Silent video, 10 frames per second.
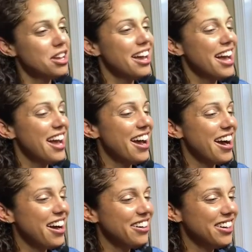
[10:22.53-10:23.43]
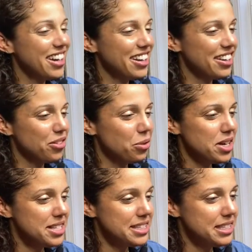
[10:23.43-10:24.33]
All right, what
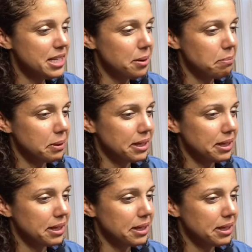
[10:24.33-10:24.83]
is dip?